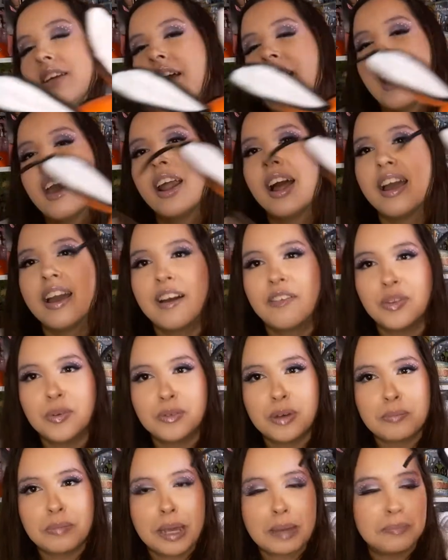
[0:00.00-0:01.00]
and I have the
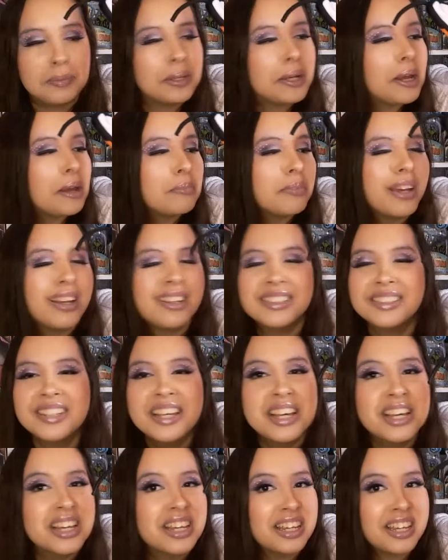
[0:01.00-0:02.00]
one by Playmates,
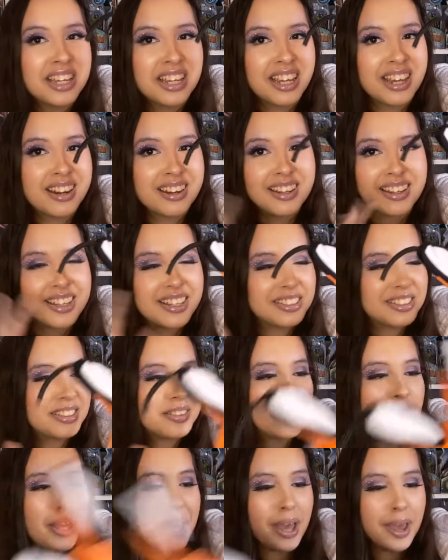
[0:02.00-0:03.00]
and it's
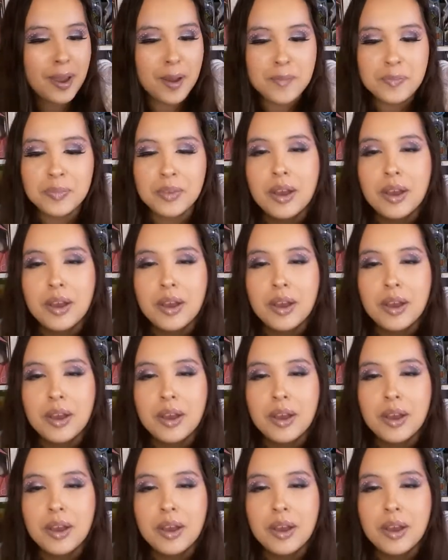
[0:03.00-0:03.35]
okay.